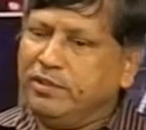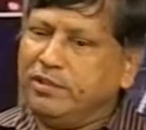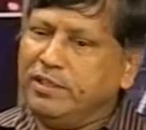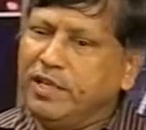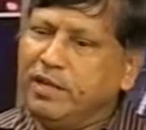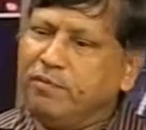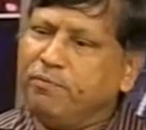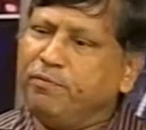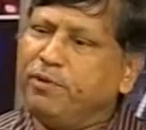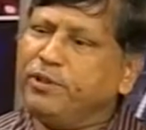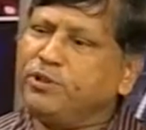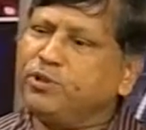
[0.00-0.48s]

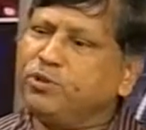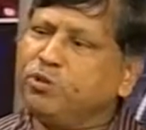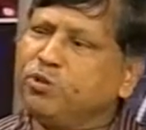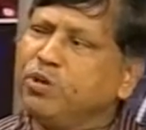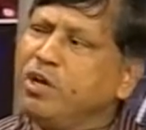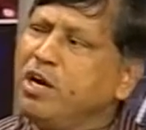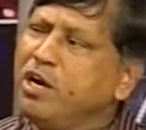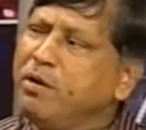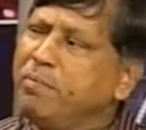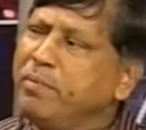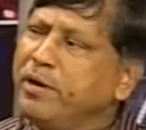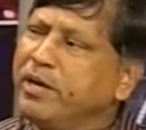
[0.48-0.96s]
then we
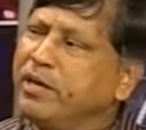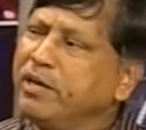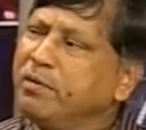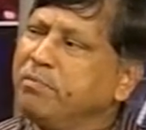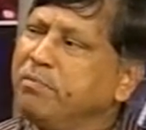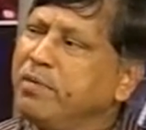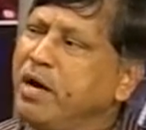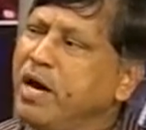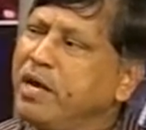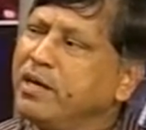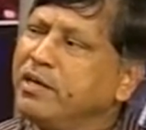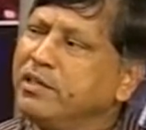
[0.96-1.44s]
should not
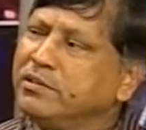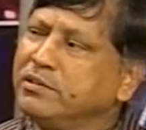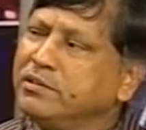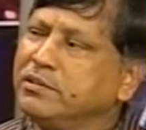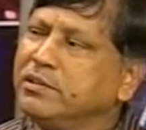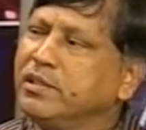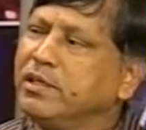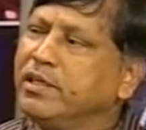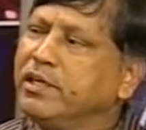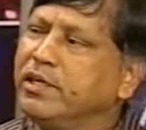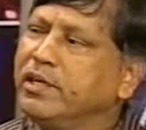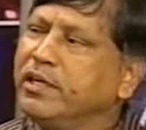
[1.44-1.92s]
become
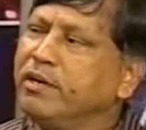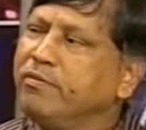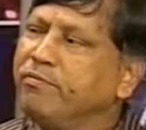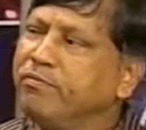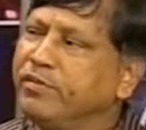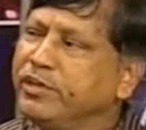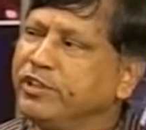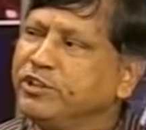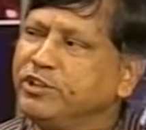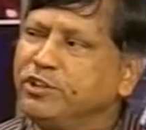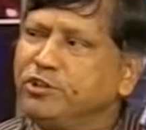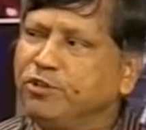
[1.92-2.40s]
unnecessarily
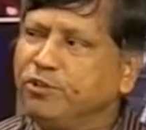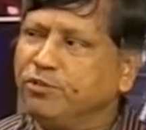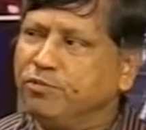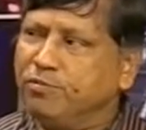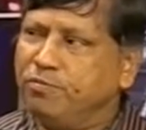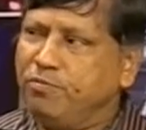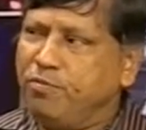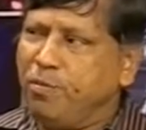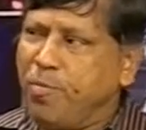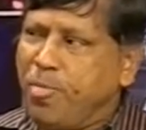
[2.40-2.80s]
defensive.